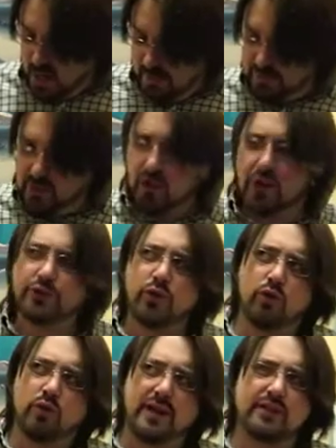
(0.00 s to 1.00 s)
You'll
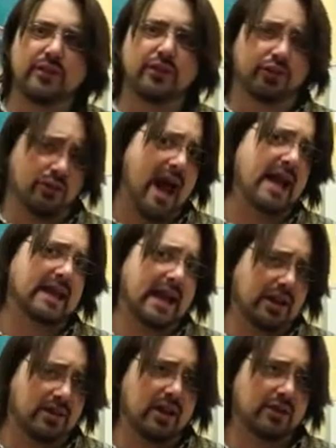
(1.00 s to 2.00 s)
also run into
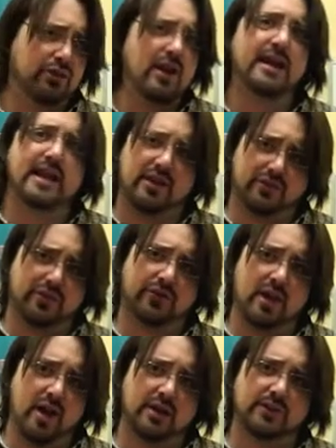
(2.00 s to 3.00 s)
Stratocaster
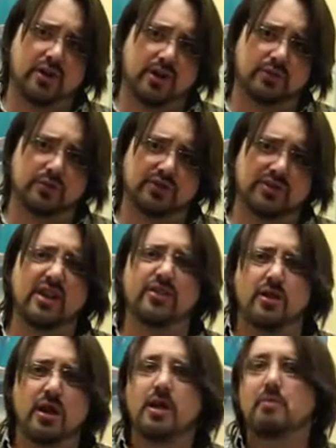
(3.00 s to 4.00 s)
style guitars, which is the
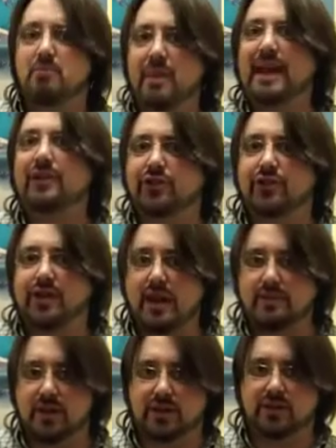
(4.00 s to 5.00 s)
other major
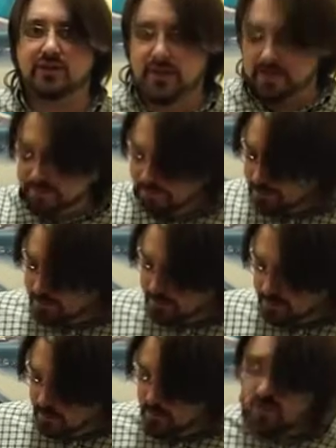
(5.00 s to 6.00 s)
type you're going to see.
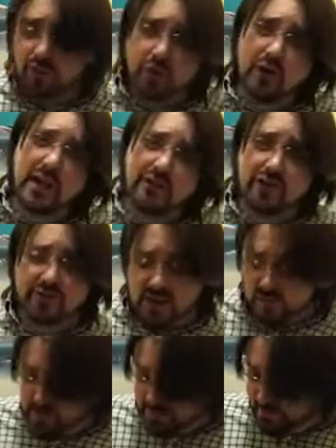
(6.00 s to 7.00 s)
For electrics
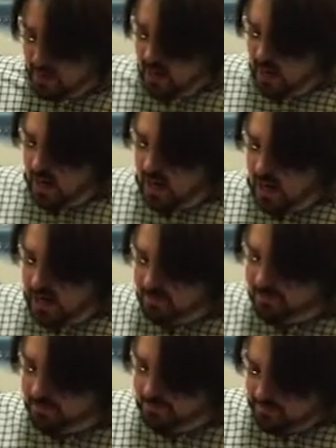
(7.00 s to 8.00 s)
anyways.
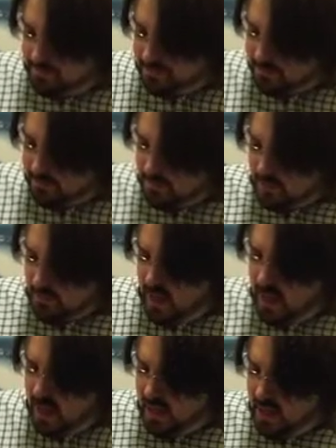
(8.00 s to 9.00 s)

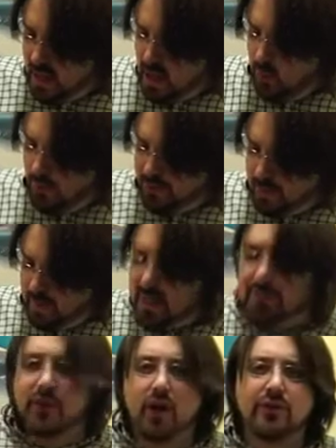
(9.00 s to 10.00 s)
And what the
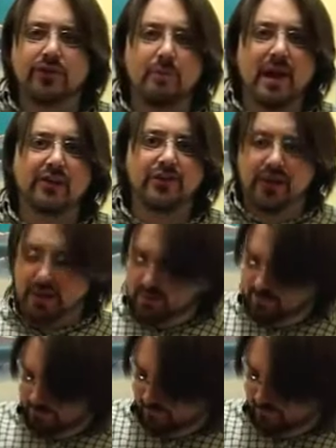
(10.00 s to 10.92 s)
pickups are is they're basically